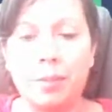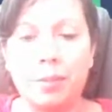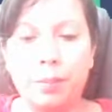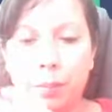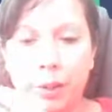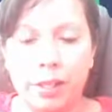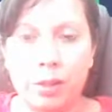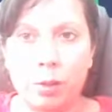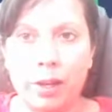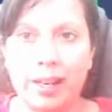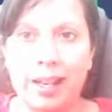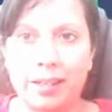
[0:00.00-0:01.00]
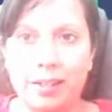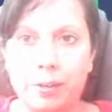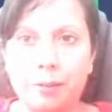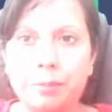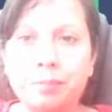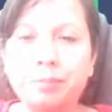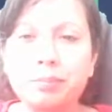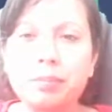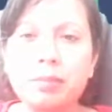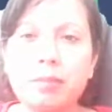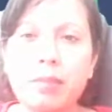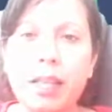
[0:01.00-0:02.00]
where he's quite active,
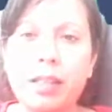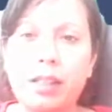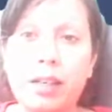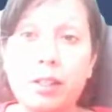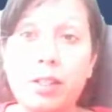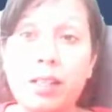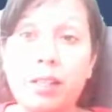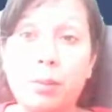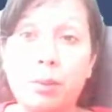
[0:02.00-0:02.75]
and he actually